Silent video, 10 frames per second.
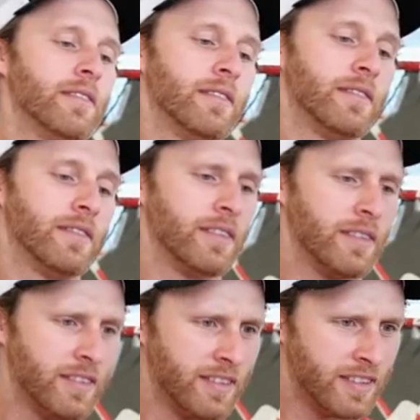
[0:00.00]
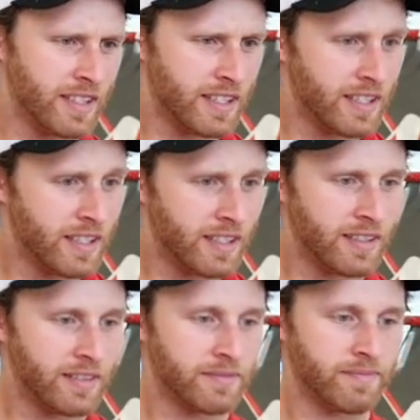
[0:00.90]

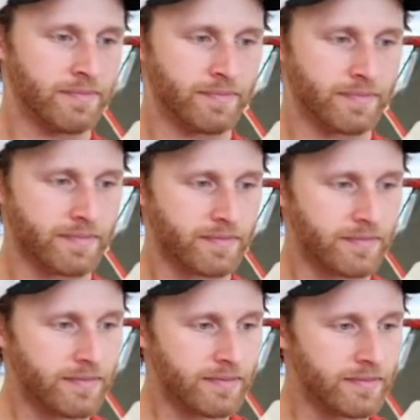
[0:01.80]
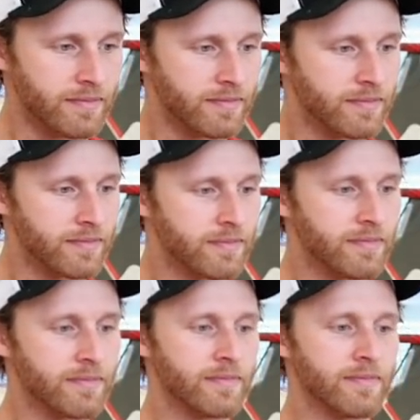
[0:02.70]

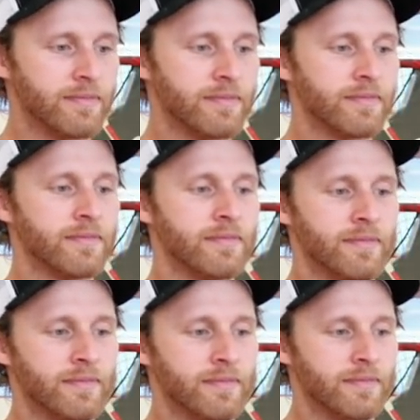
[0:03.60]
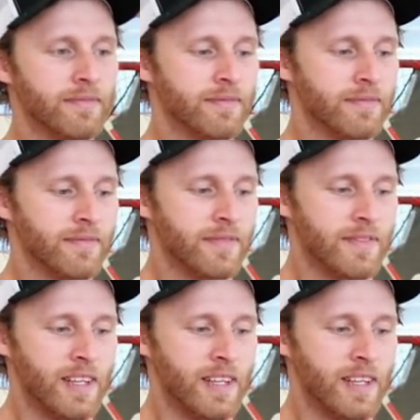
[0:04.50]
The person shown says nothing.